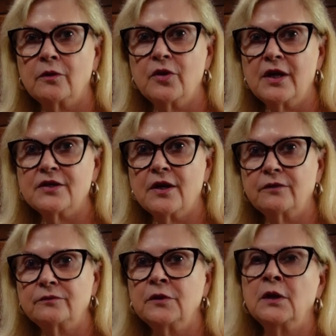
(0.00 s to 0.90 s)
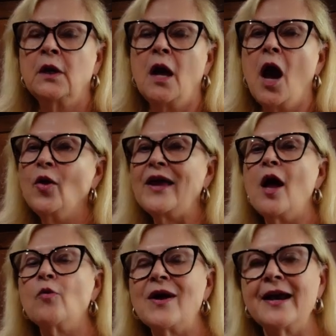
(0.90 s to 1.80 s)
You think so? Oh, yeah. Okay,
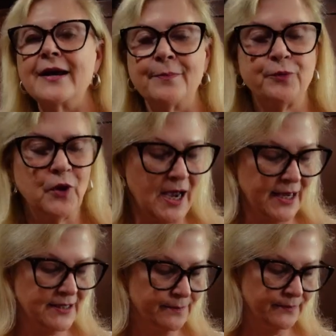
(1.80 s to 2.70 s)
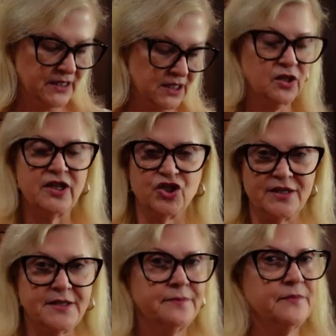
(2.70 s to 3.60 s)
I'll write it up, you guys. It's
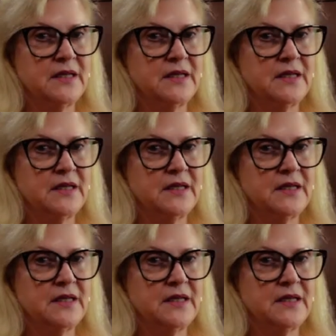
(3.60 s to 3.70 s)
delicious.